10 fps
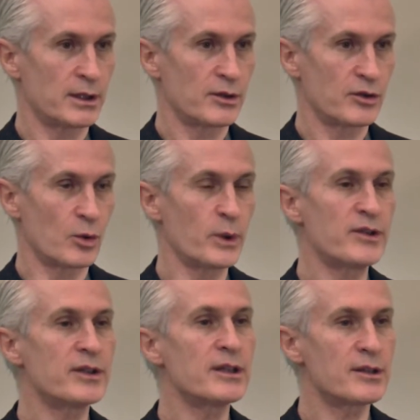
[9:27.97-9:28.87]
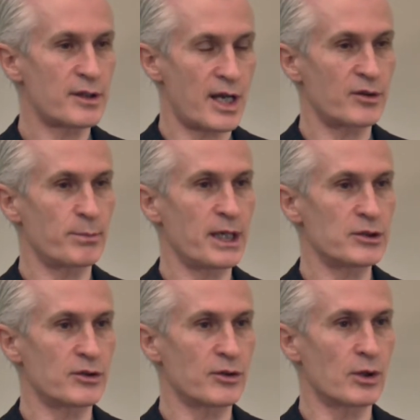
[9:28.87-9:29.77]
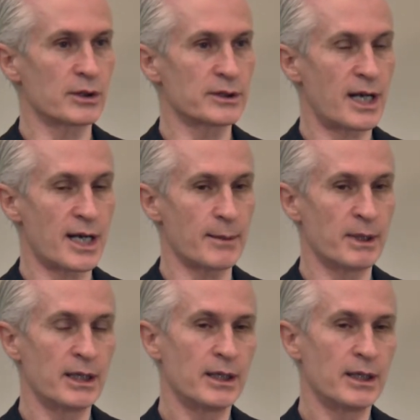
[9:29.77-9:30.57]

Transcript: So we see these kinds of patients all the time.